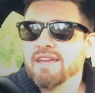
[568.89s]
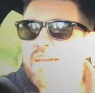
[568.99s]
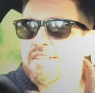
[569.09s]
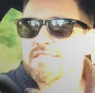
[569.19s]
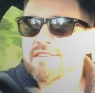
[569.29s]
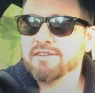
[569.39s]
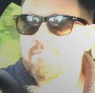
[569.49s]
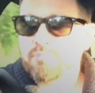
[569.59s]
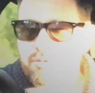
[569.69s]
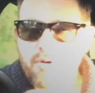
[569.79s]
It's
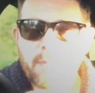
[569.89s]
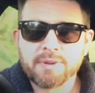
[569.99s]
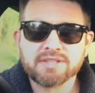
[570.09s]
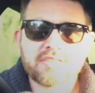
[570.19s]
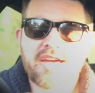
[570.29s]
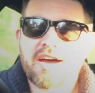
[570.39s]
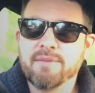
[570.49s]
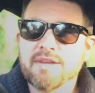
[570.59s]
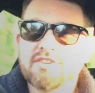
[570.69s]
proper setup.